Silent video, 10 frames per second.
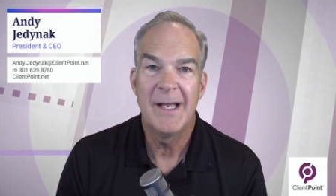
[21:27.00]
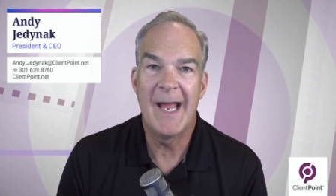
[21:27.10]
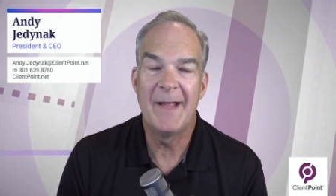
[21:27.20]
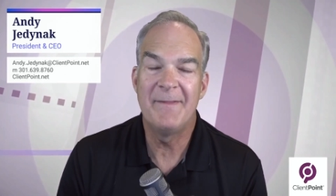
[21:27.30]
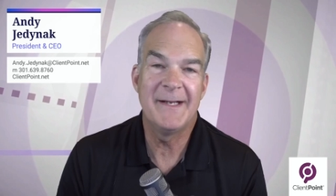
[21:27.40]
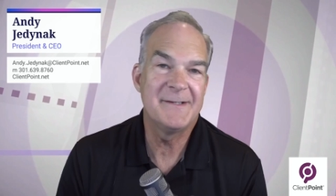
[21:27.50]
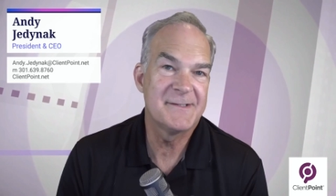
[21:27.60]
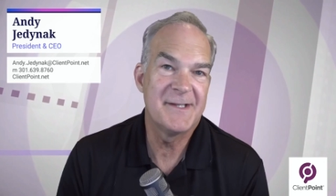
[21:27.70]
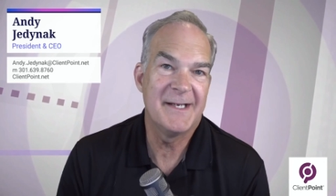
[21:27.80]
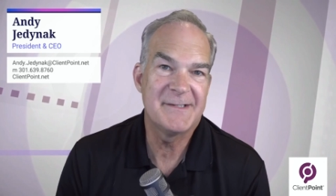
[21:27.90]
And they
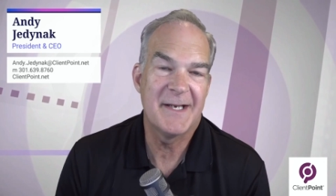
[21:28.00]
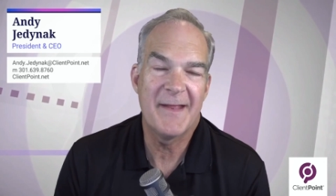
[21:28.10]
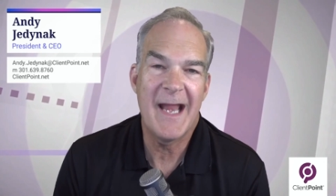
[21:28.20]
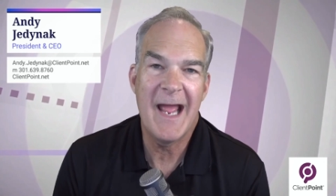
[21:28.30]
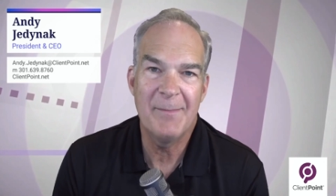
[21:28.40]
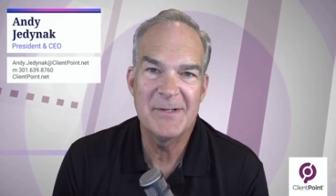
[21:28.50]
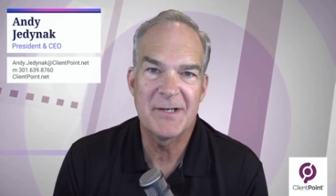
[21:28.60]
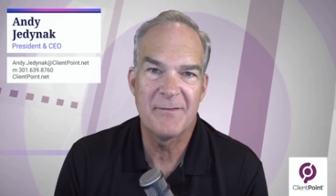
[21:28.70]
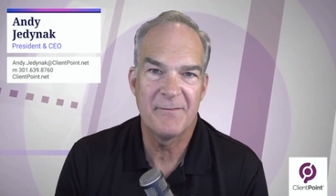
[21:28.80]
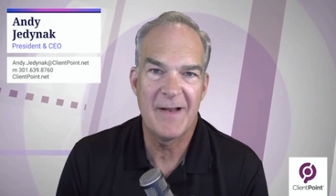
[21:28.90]
say that habits
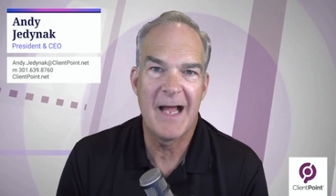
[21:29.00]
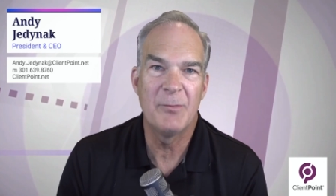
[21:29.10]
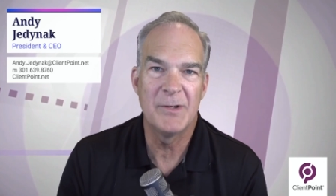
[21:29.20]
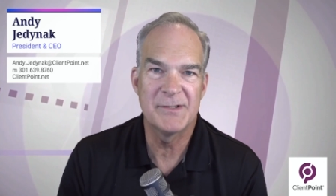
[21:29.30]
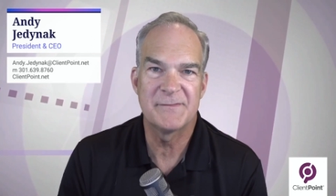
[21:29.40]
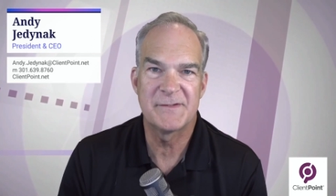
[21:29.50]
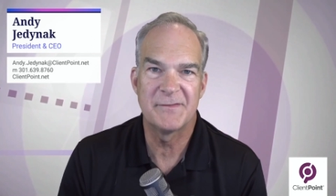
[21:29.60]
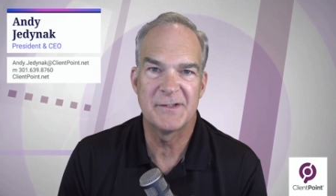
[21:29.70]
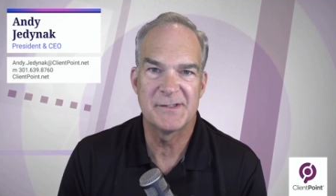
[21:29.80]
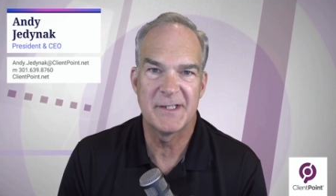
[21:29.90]
are the flywheels of
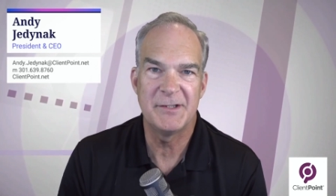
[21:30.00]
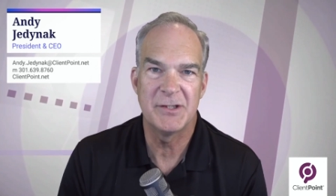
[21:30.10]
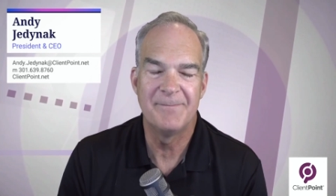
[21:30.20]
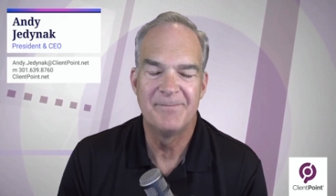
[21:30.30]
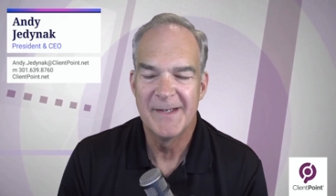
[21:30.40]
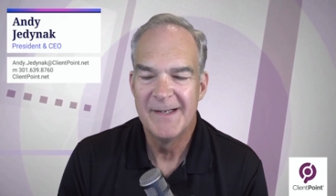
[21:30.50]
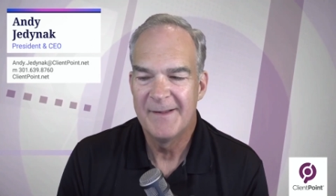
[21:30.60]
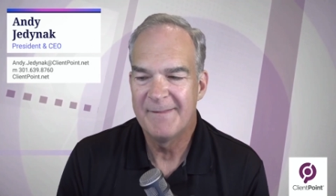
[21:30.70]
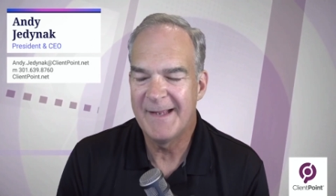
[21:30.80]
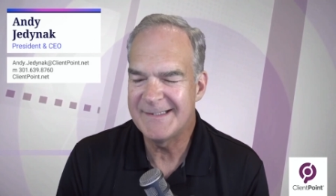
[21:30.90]
civilization.
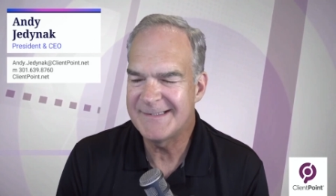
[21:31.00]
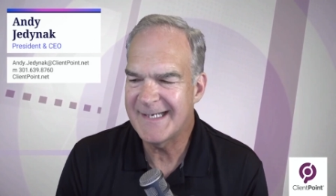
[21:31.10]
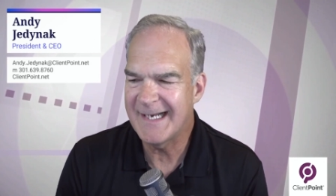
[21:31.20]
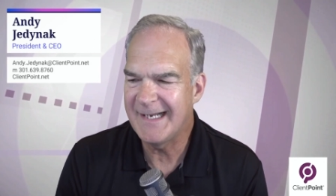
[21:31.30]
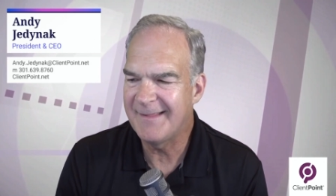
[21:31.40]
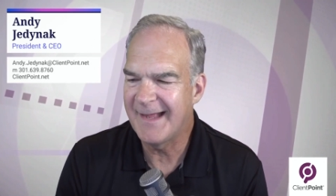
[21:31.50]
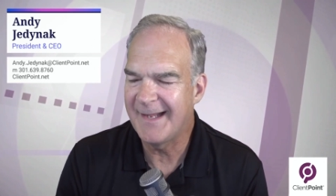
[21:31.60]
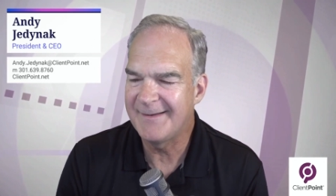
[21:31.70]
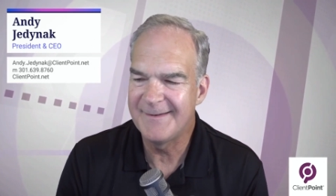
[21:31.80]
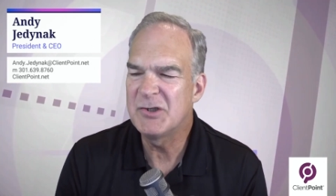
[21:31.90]
They say
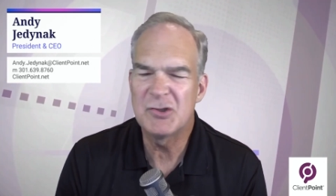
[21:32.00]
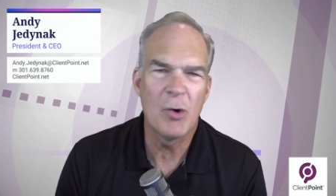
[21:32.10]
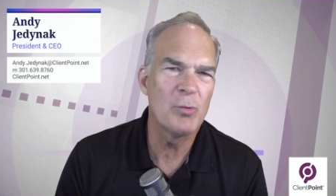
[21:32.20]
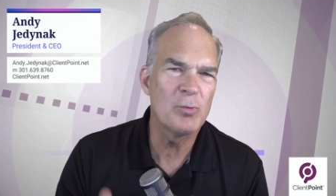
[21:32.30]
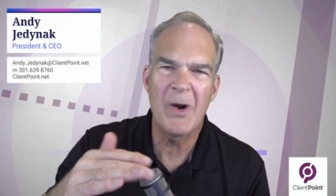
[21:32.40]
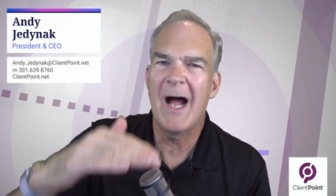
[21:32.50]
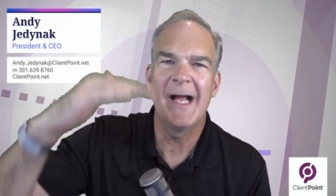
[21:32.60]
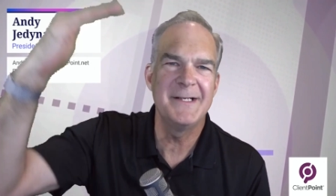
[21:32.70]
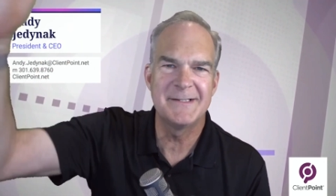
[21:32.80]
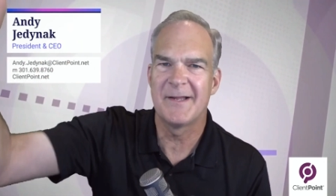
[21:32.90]
that you don't
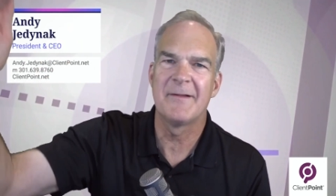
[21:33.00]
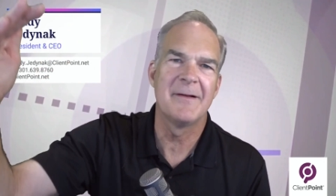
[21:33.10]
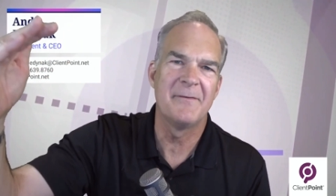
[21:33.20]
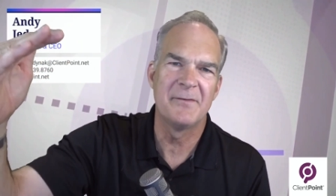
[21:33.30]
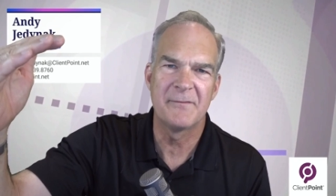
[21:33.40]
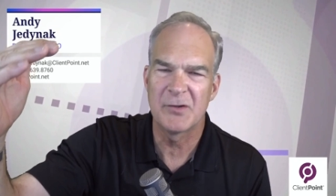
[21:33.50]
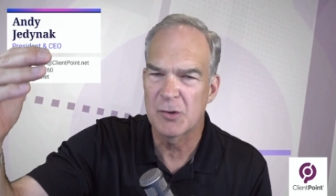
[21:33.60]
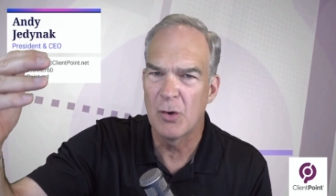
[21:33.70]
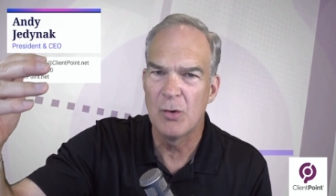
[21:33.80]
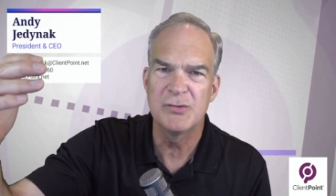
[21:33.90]
rise to the level of your
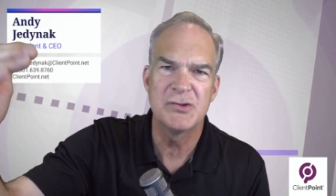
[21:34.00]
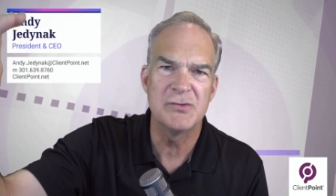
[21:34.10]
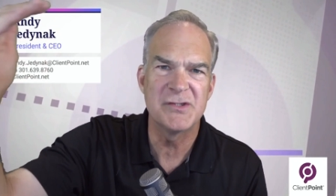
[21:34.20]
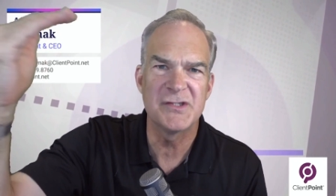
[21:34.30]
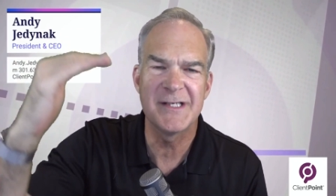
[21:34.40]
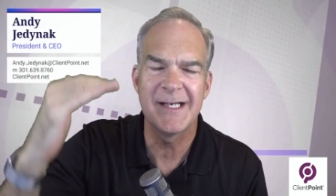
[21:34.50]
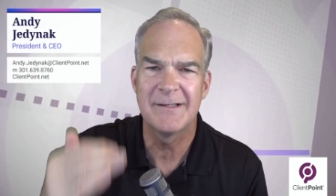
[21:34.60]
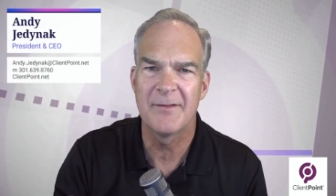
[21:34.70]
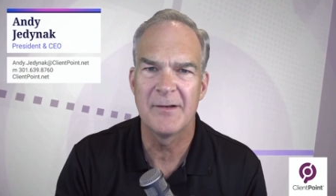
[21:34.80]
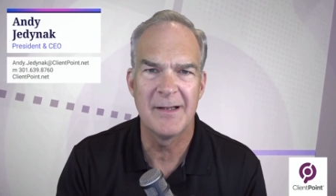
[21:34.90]
goals, you sink
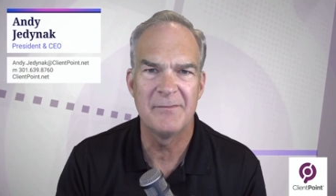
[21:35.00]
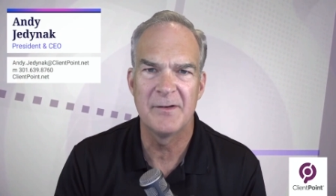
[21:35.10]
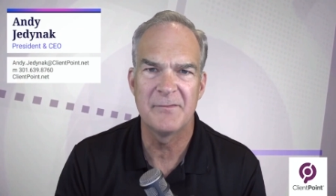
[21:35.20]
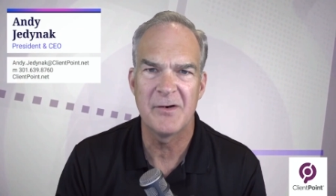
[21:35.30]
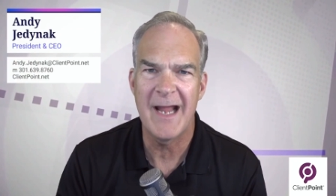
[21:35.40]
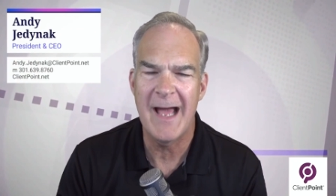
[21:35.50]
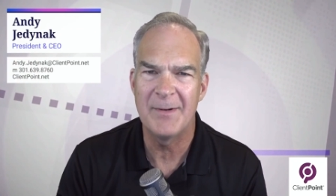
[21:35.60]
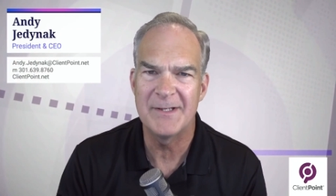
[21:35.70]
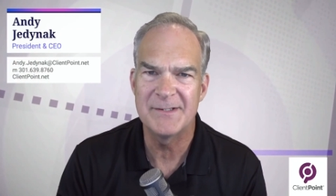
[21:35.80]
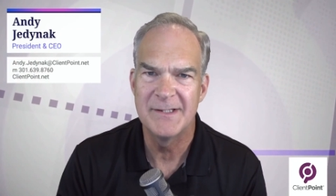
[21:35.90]
to the level of your
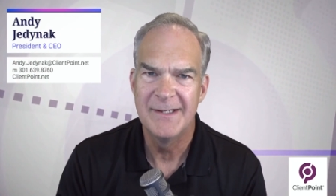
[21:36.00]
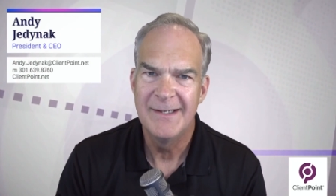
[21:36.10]
habits.